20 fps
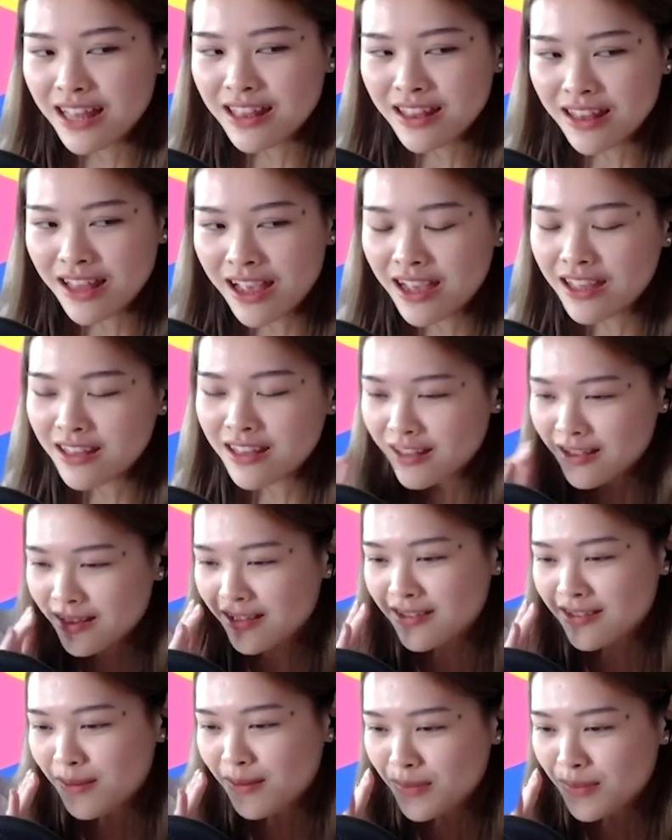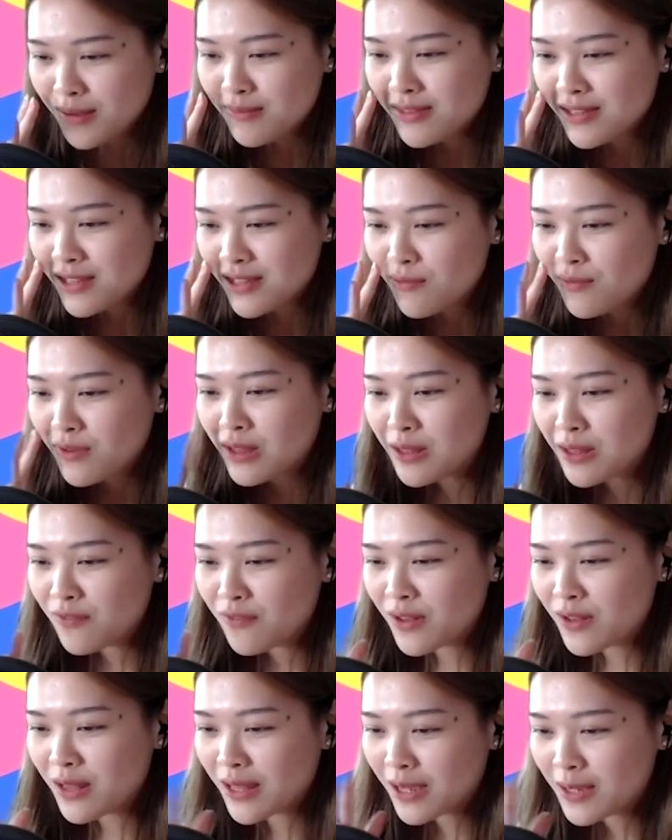I sometimes think we live
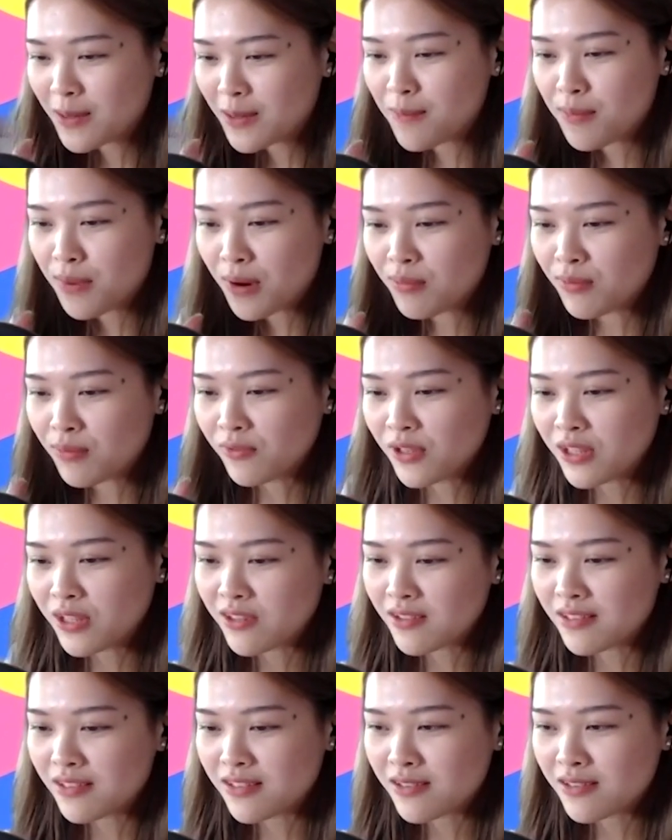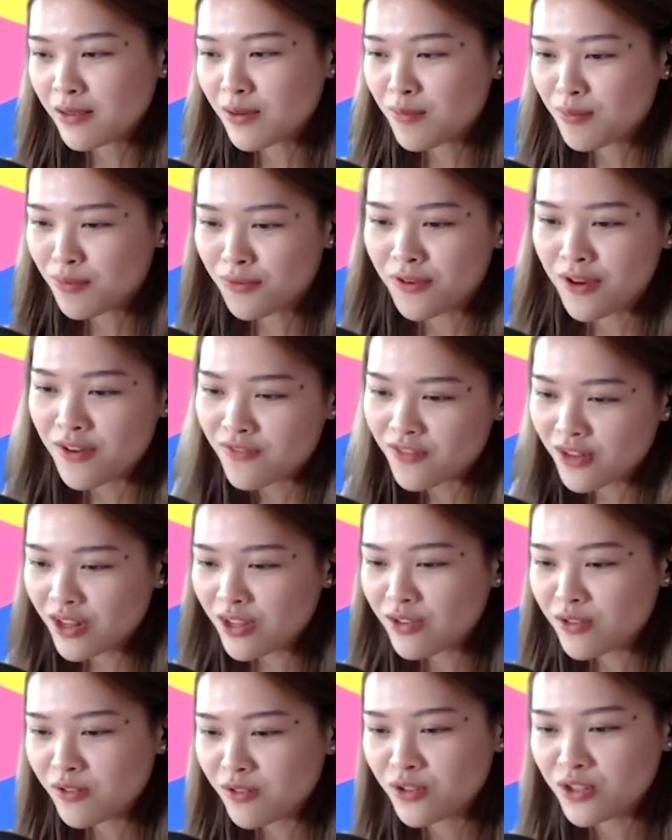in like a bubble here in Singapore. Everything
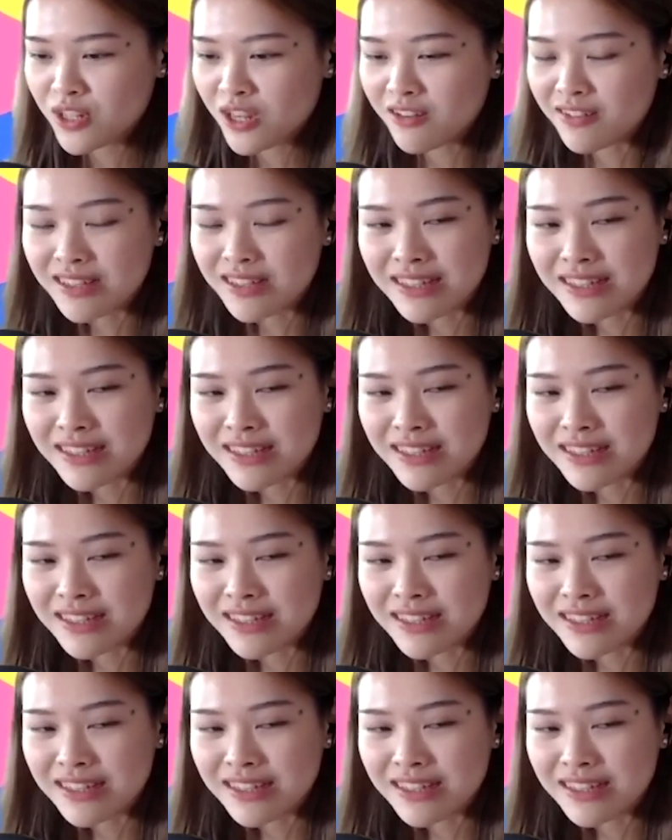is so sheltered.